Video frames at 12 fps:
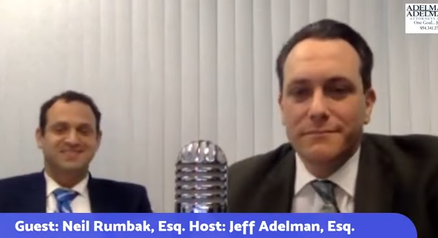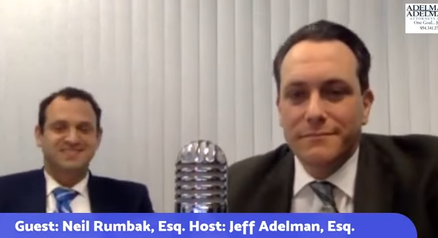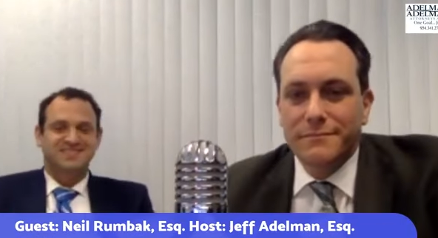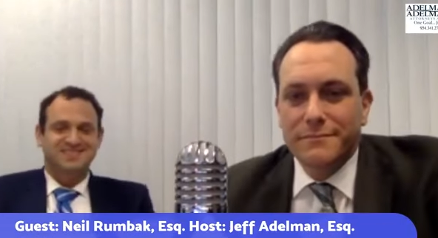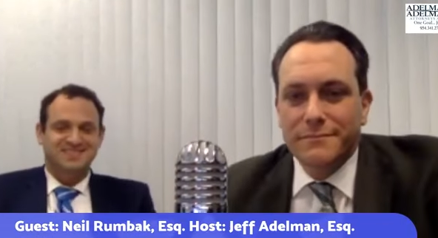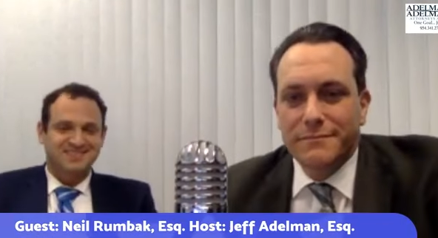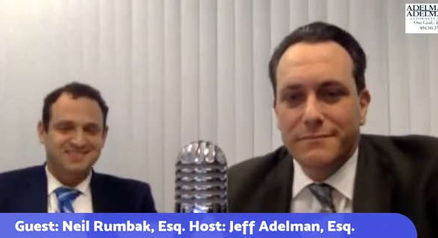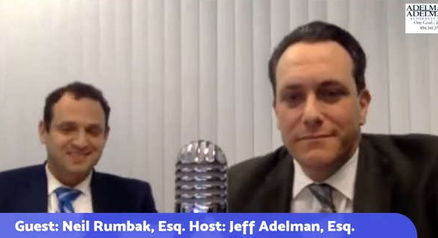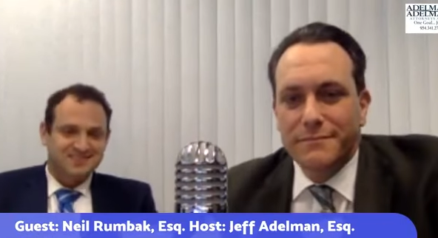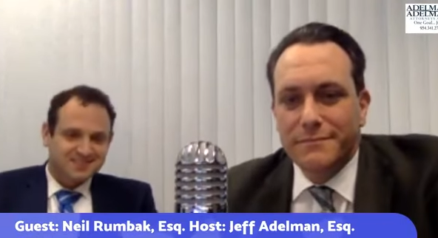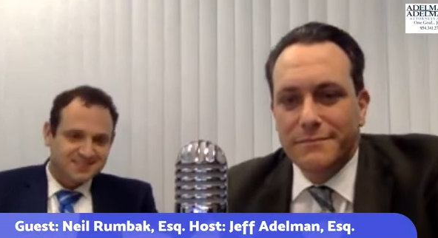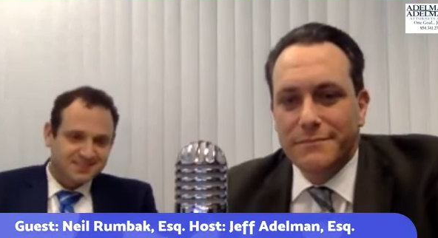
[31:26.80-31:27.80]

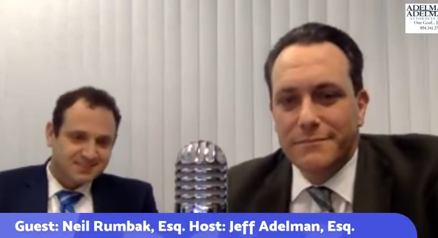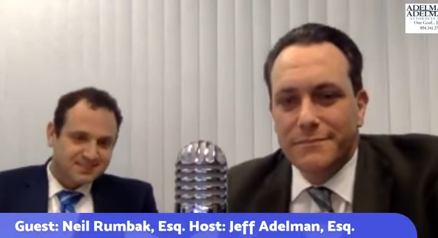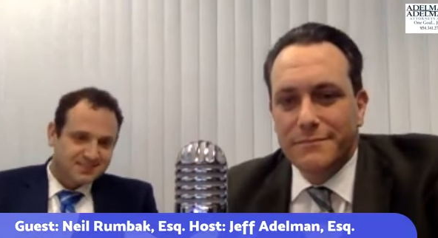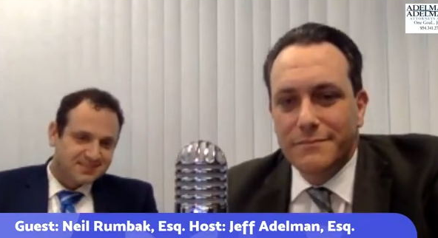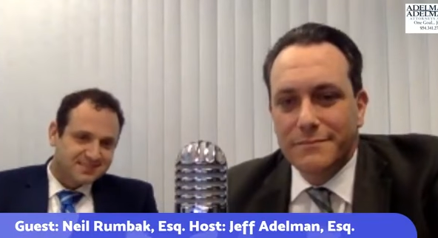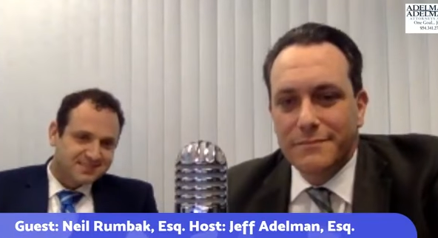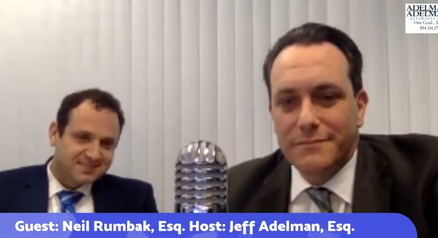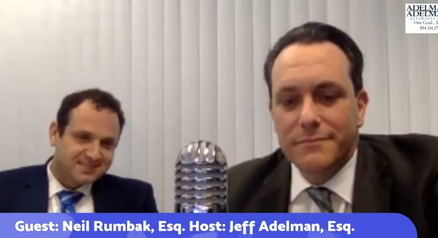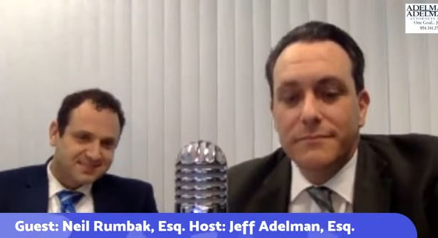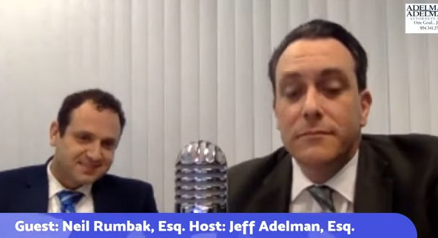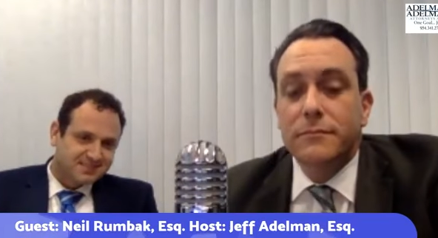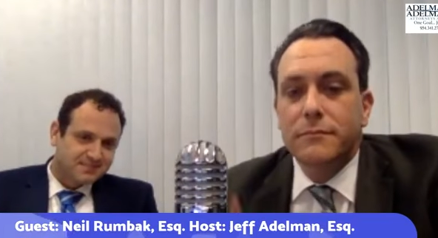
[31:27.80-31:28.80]

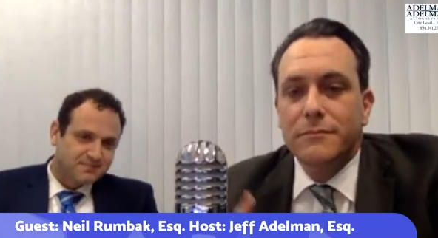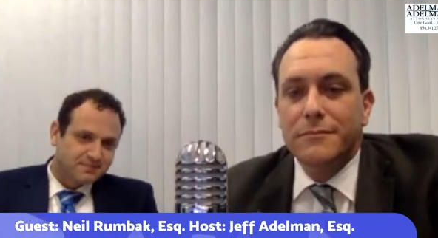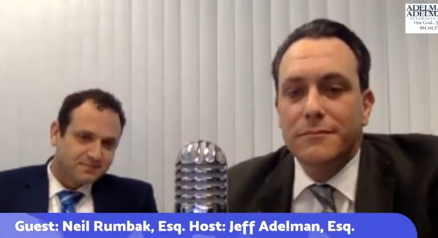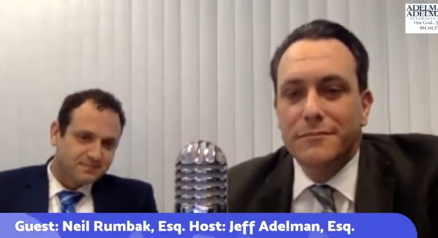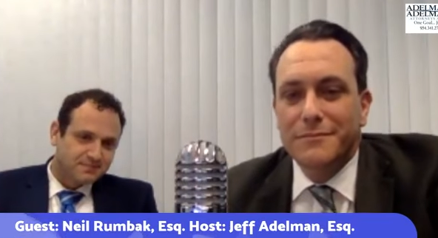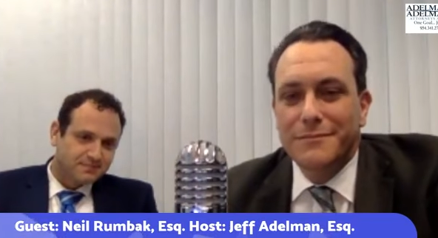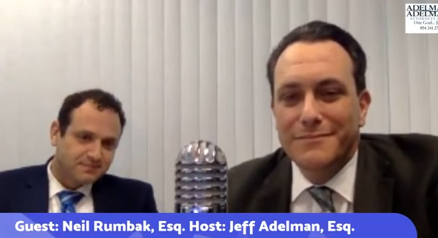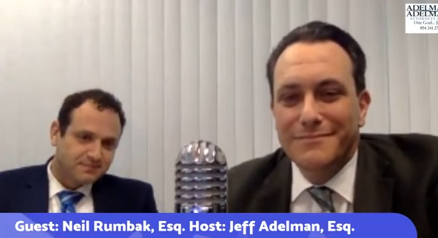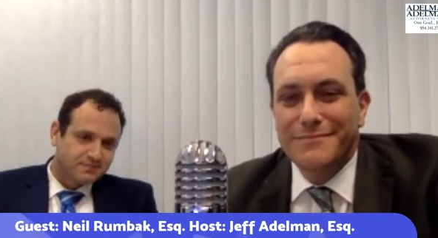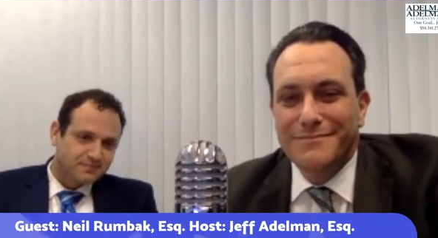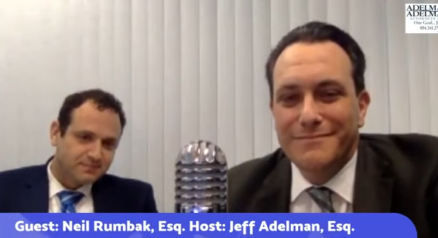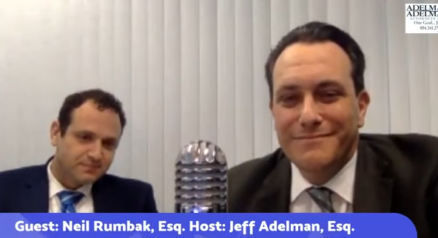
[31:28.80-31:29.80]

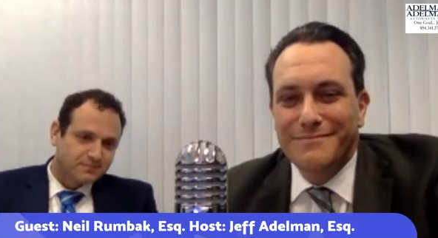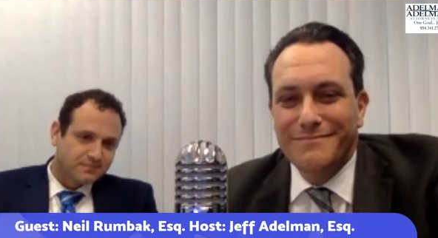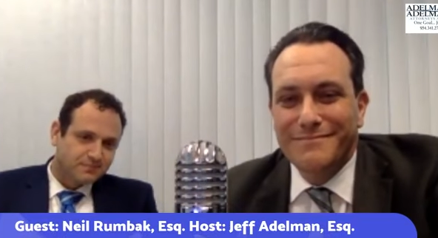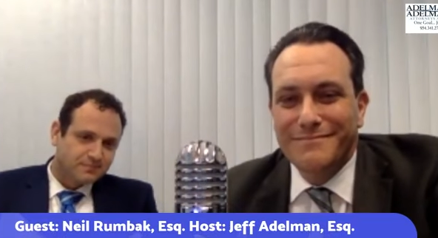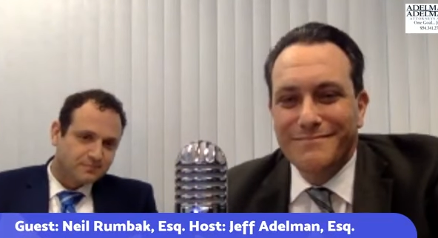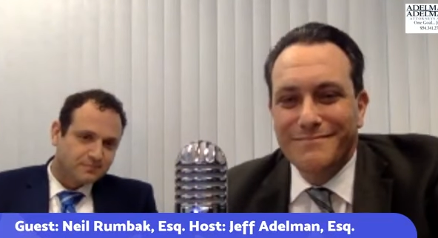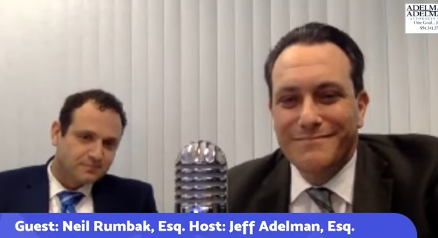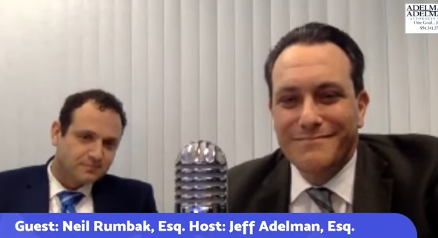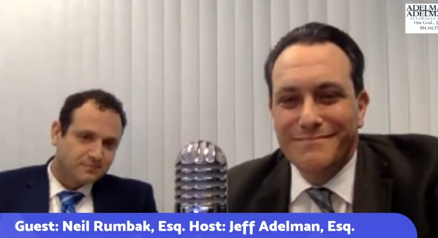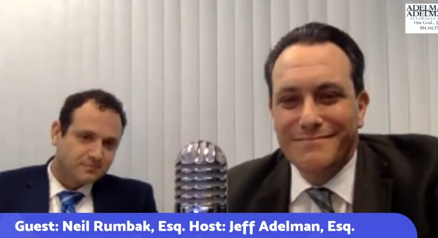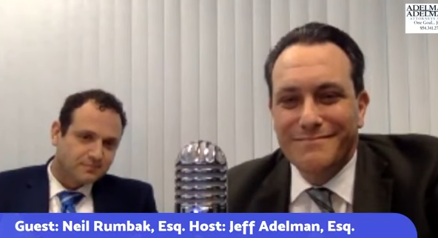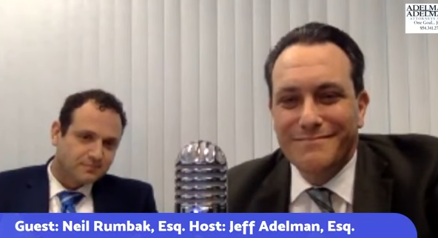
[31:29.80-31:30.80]

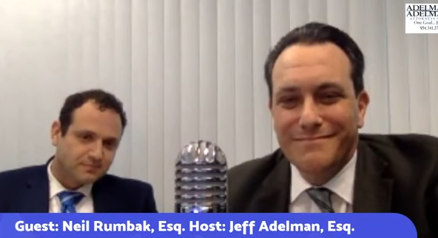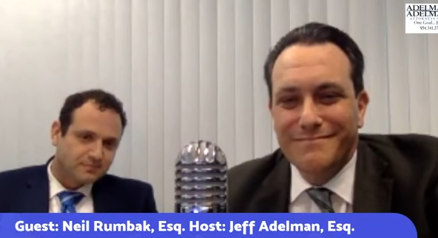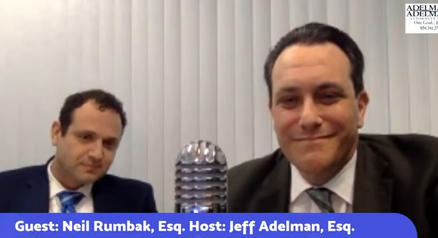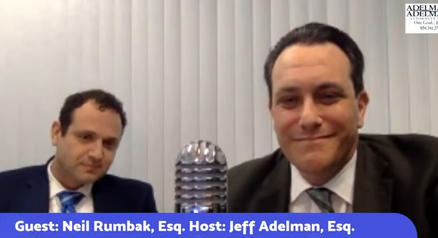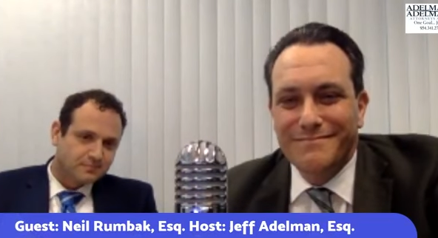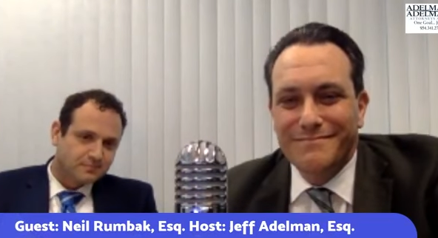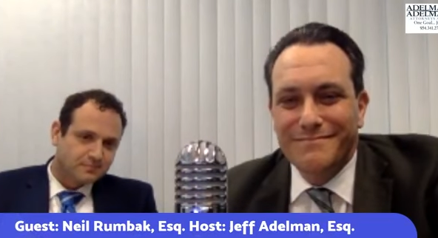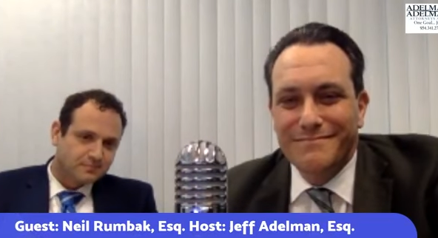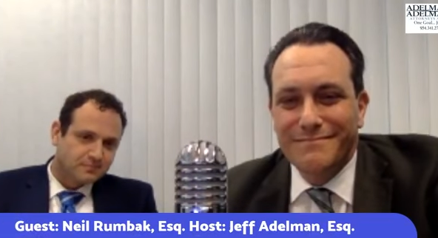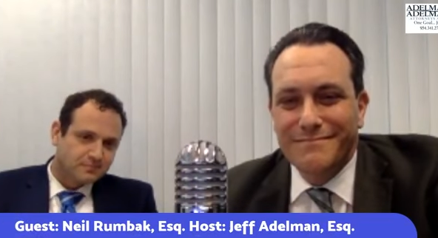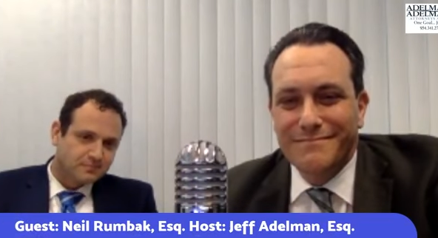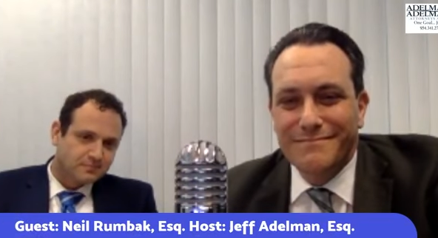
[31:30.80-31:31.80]

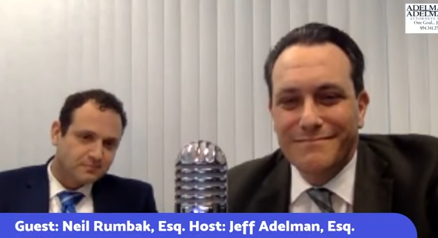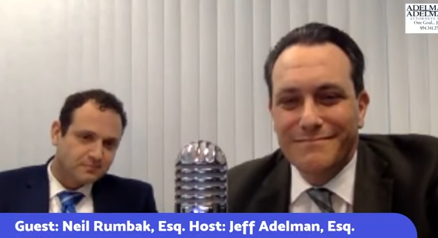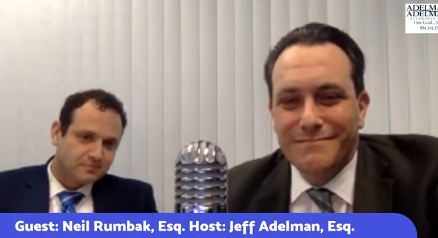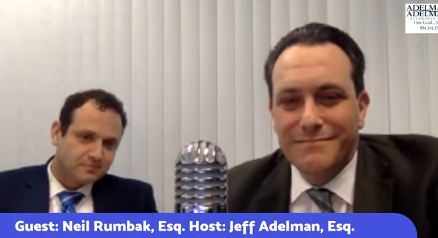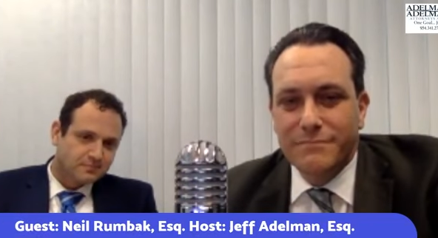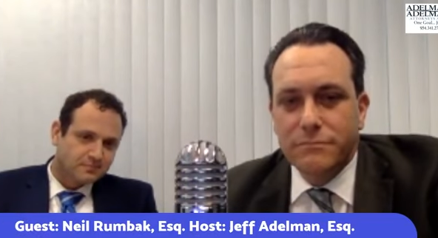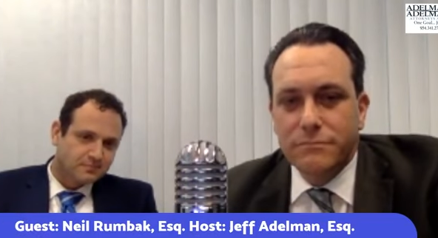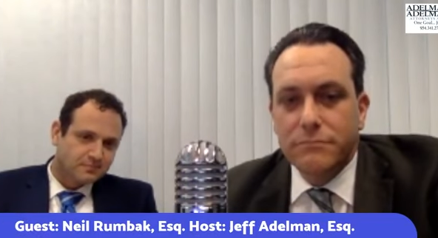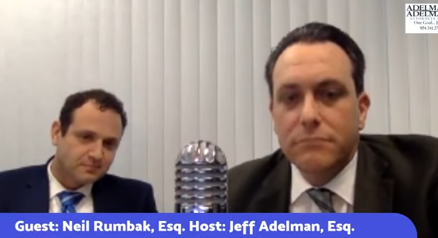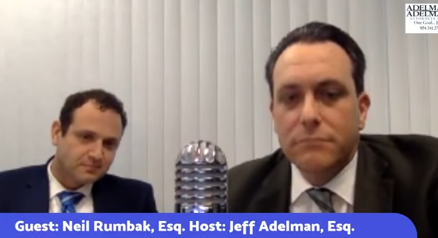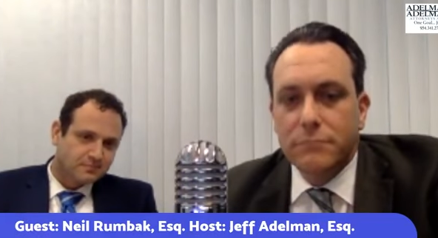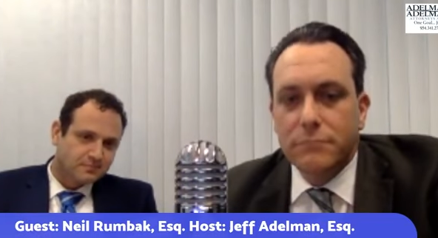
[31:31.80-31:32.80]

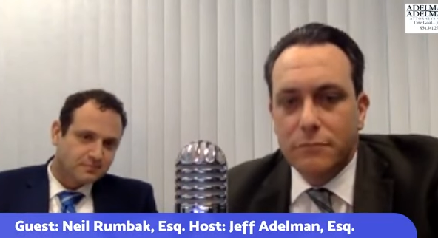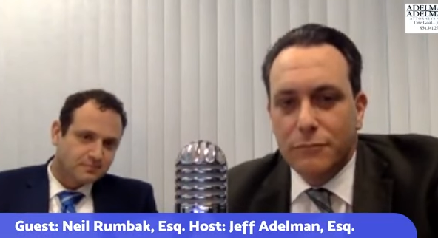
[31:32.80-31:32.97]
(silence)